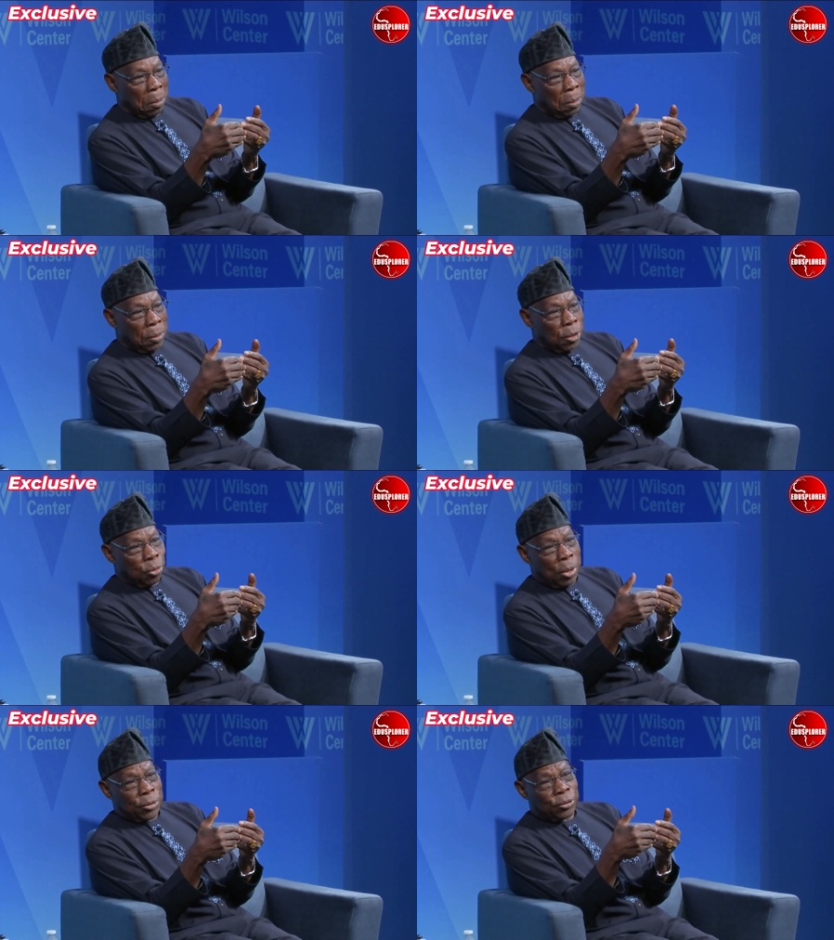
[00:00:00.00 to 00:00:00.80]
The
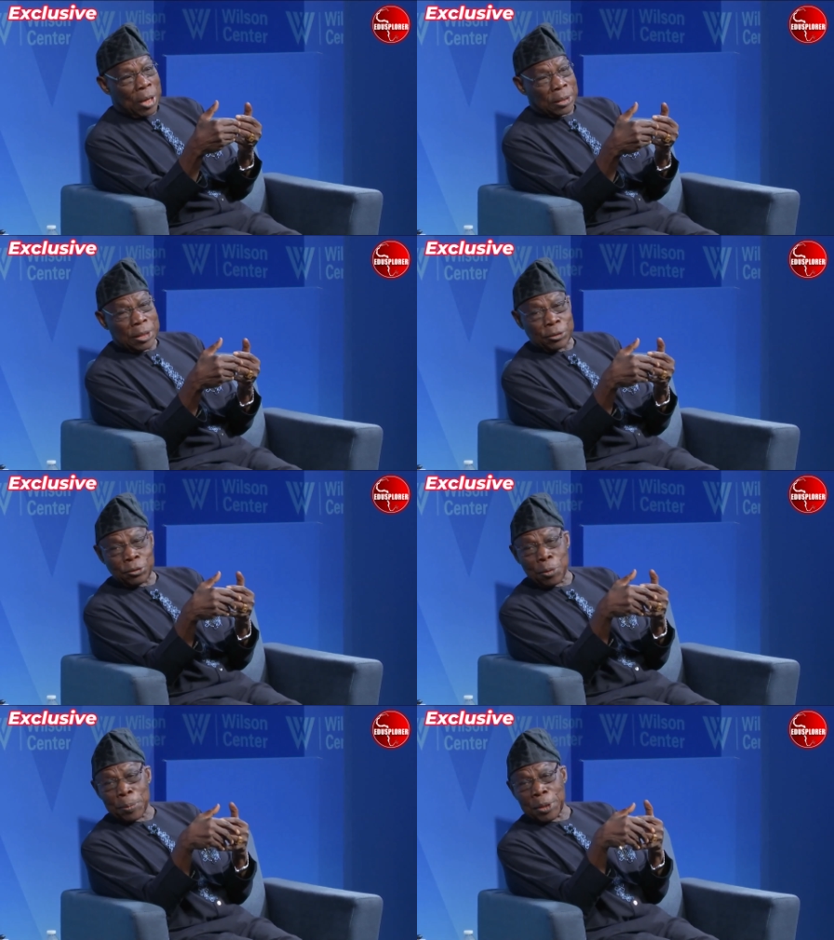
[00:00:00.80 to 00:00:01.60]
US started
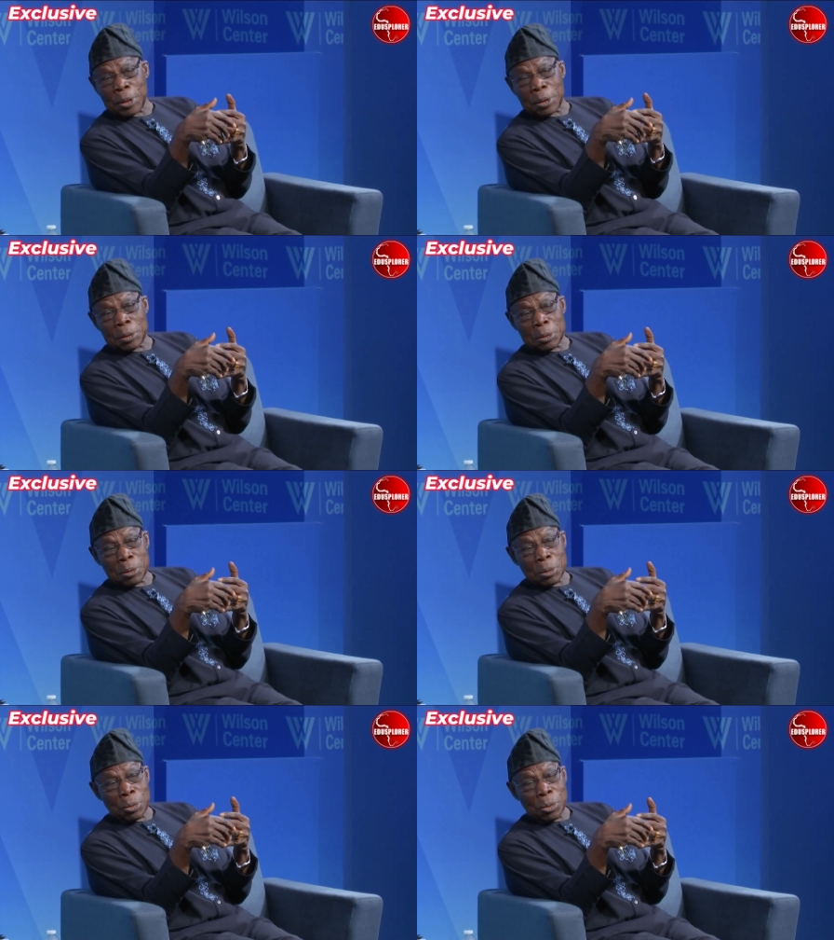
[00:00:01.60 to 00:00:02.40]
something,
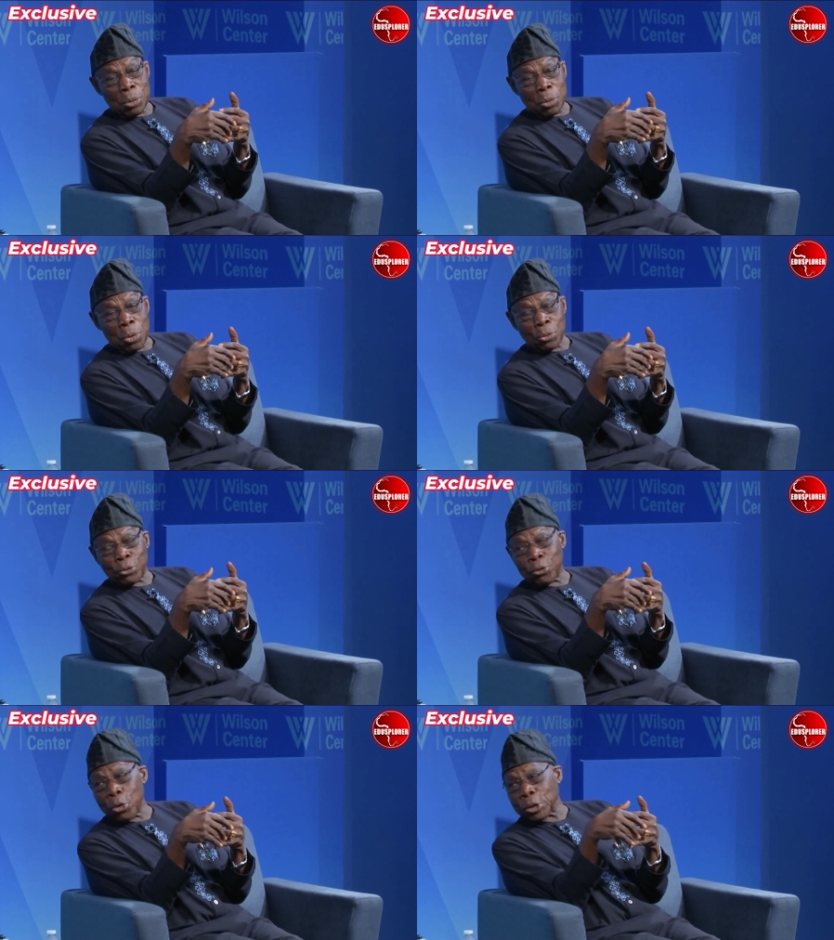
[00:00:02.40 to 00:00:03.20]

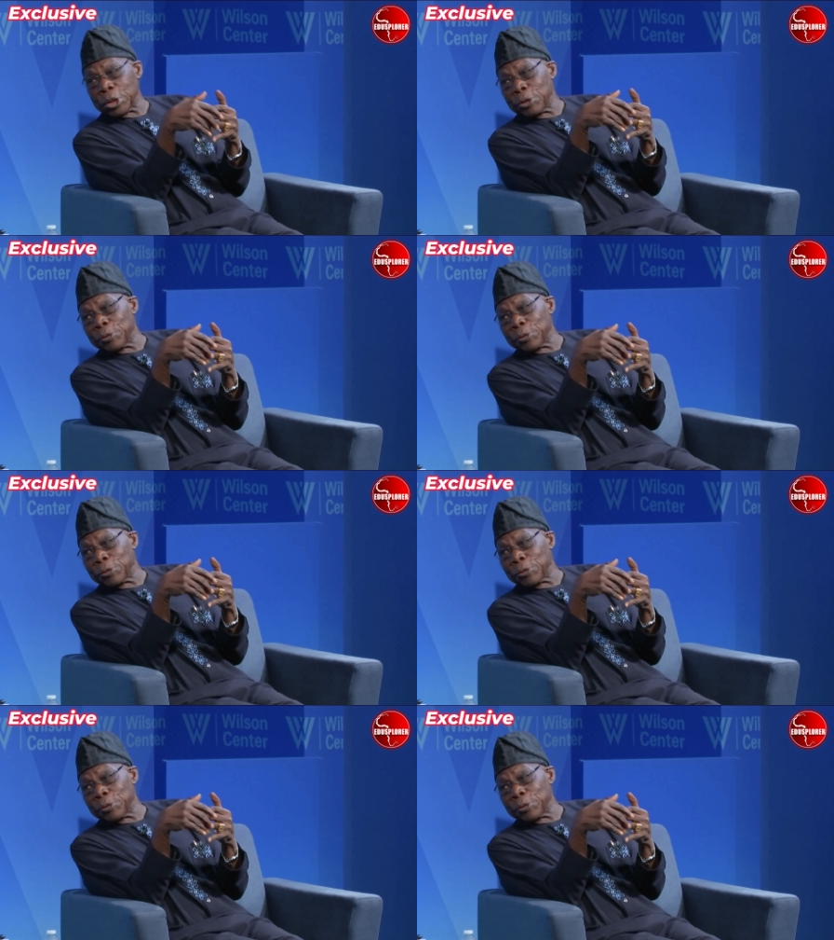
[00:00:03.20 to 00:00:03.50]
constructive